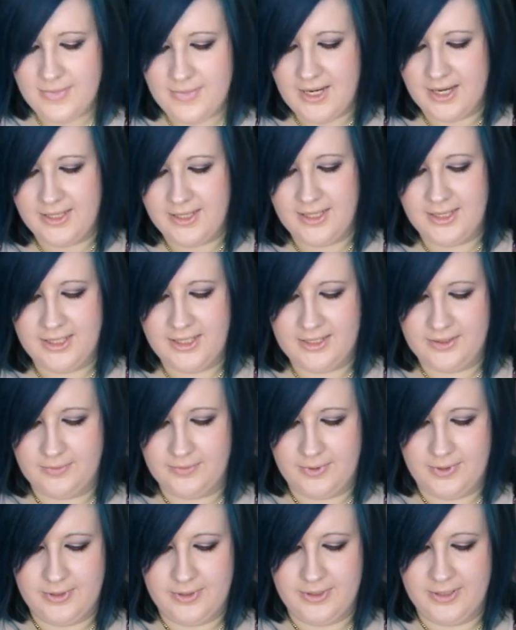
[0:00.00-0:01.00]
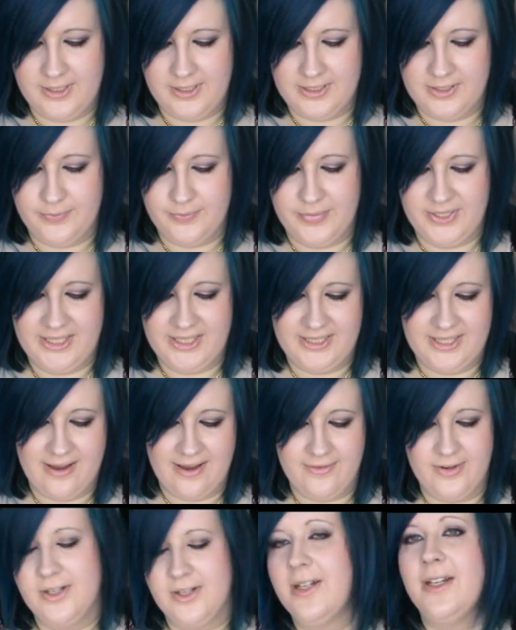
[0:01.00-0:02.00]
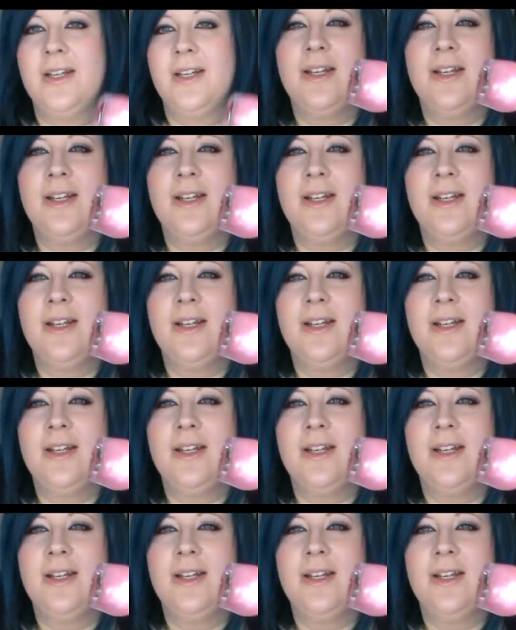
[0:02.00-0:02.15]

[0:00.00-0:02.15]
And then this one is number 7.